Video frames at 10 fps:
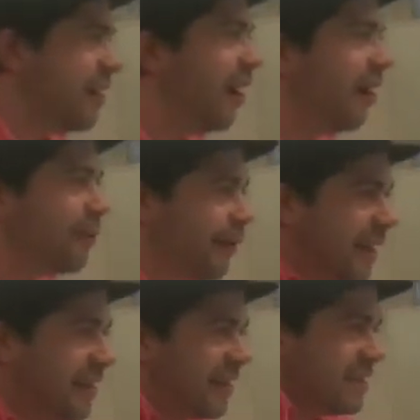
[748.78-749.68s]

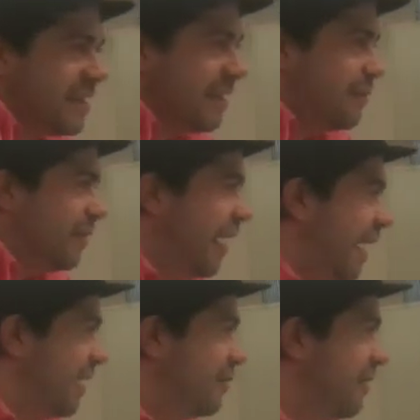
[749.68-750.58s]
tolerate things that you
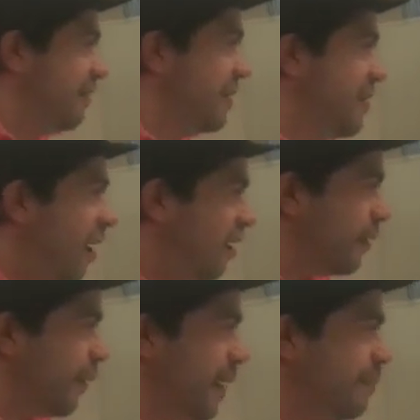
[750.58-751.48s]
like. You don't have to
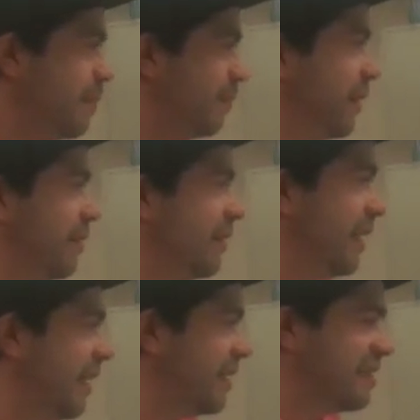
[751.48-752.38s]
tolerate people that you
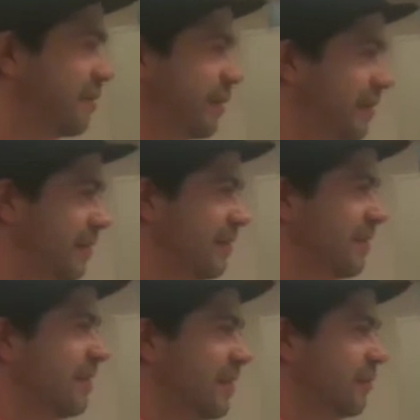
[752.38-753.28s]
like. That's not where it,
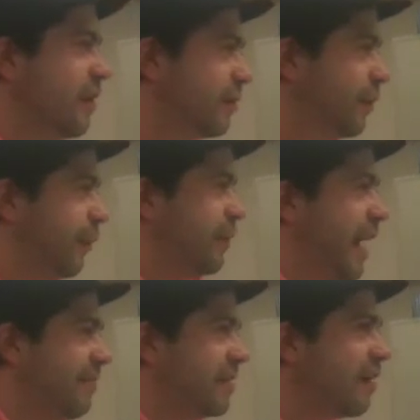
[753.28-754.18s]
you to, you only
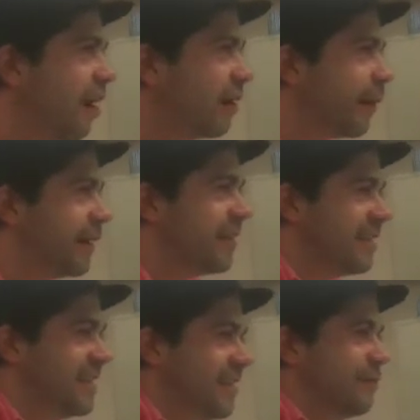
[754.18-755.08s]
have to tolerate
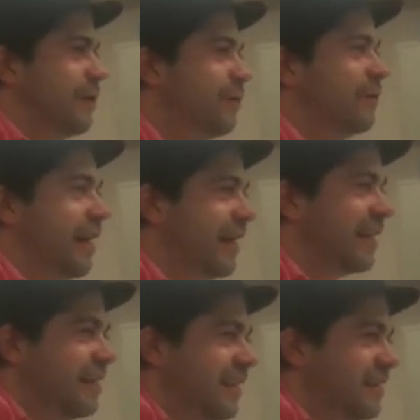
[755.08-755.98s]
things that you don't like.
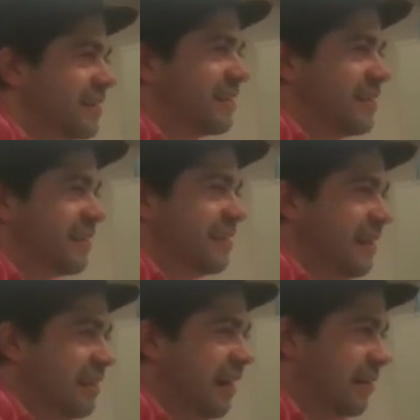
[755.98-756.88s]
That's
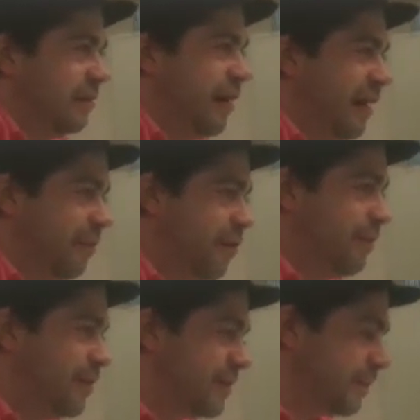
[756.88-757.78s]
the underlying
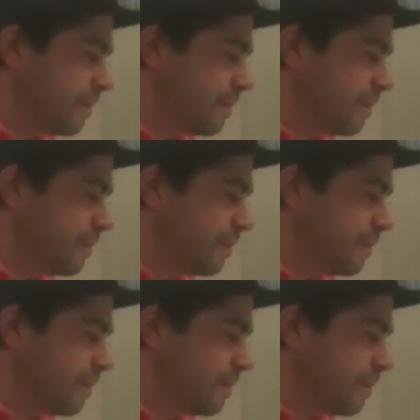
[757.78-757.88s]
purpose.